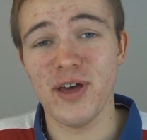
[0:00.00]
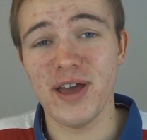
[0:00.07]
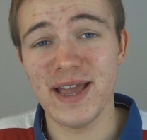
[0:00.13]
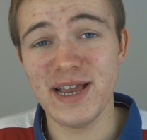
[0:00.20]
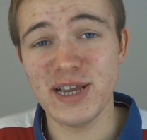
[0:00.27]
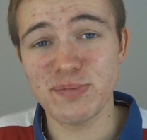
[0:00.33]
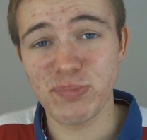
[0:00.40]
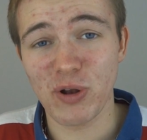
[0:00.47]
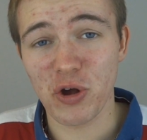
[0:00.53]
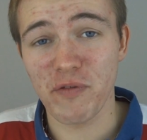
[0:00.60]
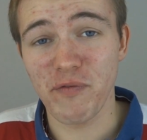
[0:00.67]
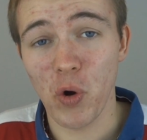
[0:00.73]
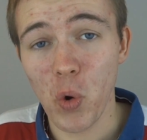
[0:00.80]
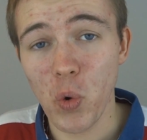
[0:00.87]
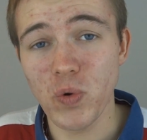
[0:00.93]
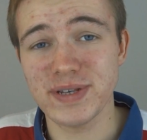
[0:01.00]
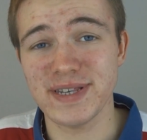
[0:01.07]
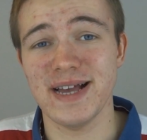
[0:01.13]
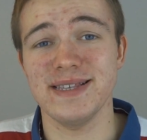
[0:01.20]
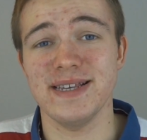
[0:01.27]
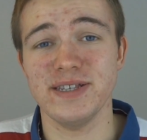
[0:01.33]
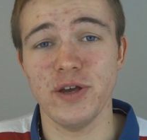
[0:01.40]
that each block of halls
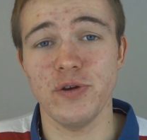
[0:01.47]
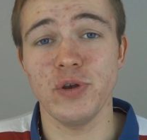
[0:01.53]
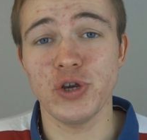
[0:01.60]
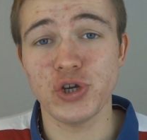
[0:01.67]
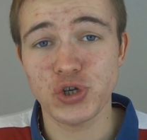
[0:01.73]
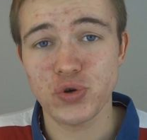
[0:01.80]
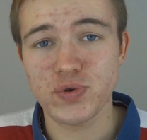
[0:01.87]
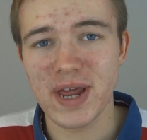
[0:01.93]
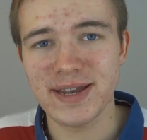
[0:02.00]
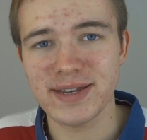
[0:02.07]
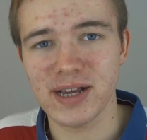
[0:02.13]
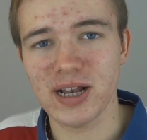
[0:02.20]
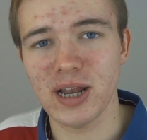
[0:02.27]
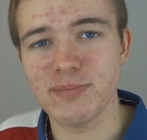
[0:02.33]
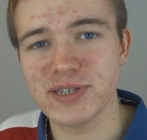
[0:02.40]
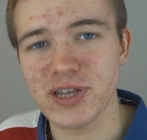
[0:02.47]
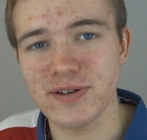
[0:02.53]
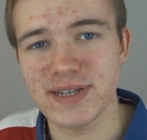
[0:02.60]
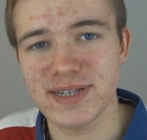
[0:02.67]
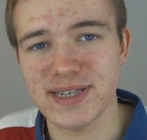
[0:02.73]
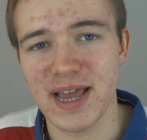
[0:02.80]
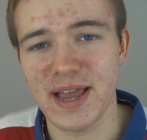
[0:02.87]
has its own student club, so
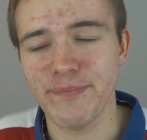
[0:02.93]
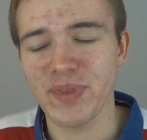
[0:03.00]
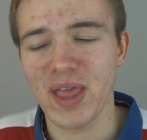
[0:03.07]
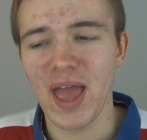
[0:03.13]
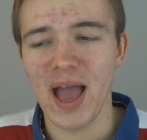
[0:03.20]
to say.